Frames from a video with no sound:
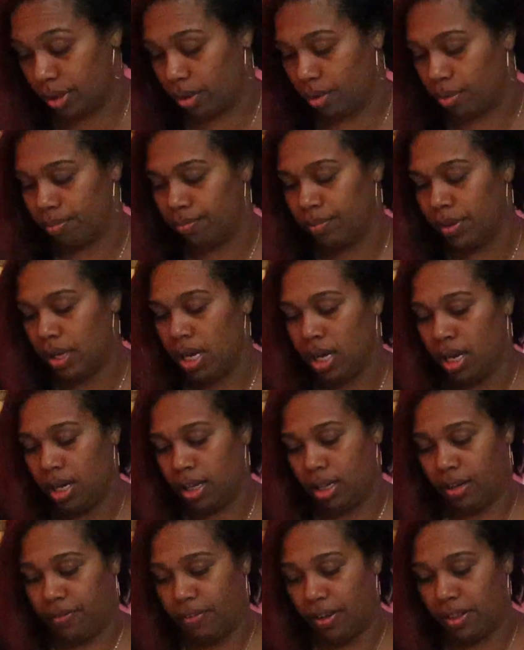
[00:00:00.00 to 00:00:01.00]
So,
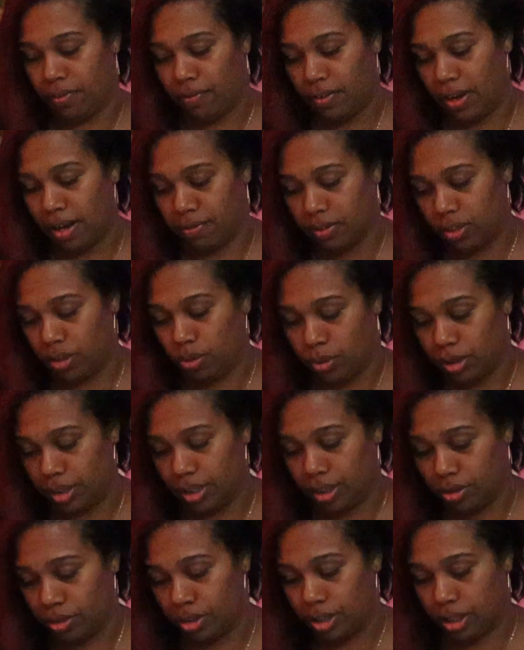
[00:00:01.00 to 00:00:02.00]
that's how the Five of Swords
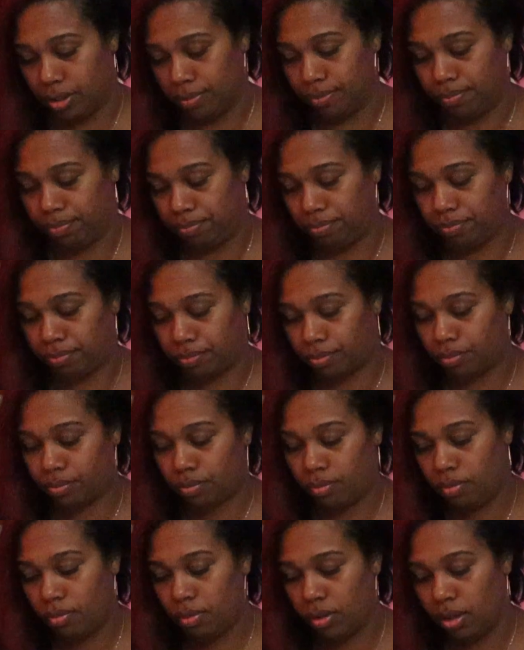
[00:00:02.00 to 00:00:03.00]
energy
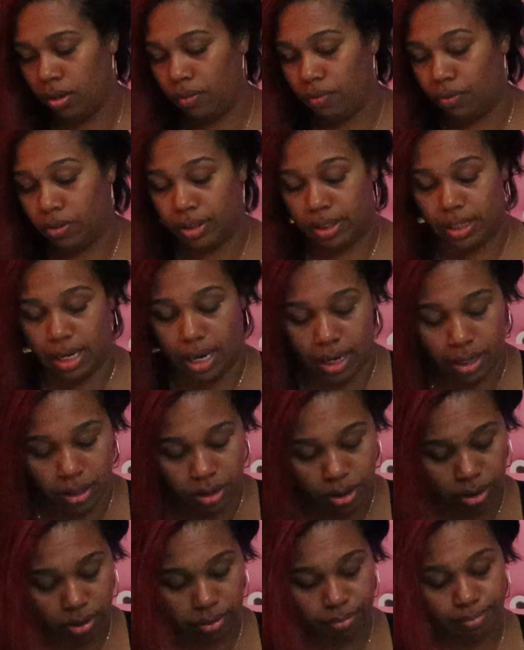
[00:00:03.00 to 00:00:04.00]
for
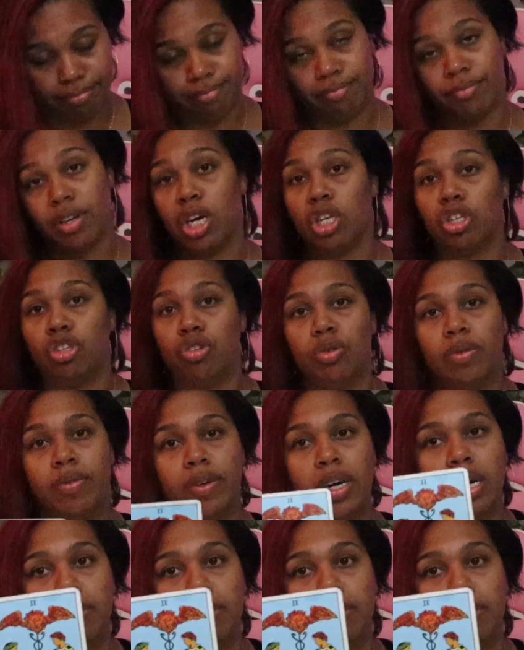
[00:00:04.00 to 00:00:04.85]
Sag. Two of